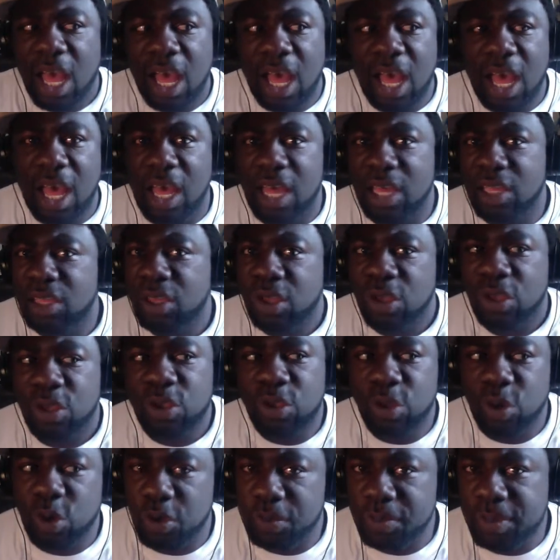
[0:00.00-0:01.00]
uh,
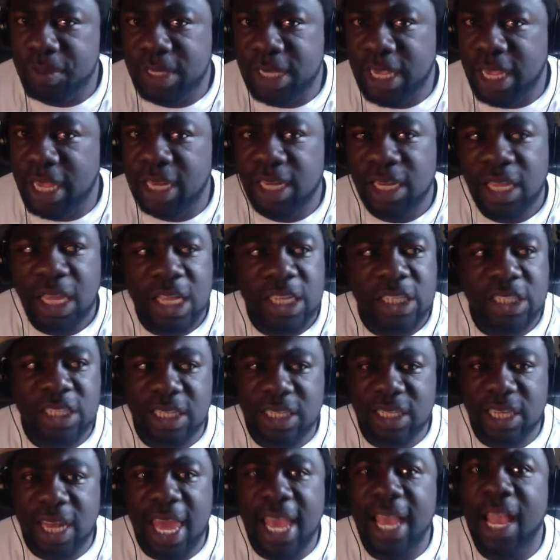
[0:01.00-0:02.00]
you know what I'm saying?
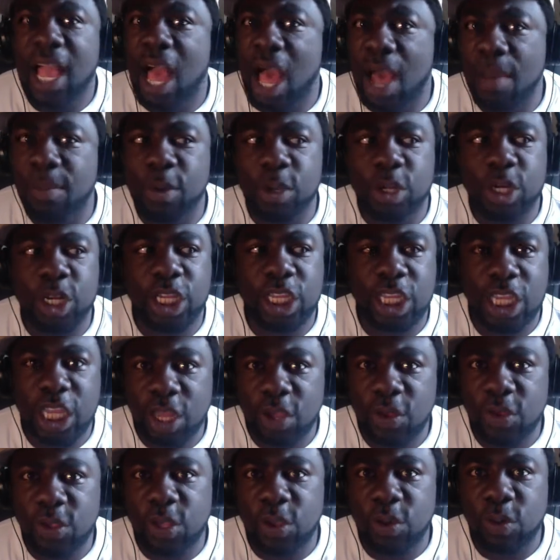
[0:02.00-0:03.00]
Just like, I'm going to
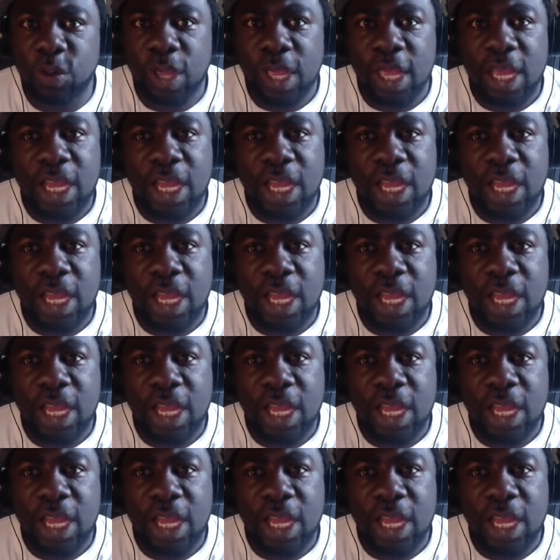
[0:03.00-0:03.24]
kill you.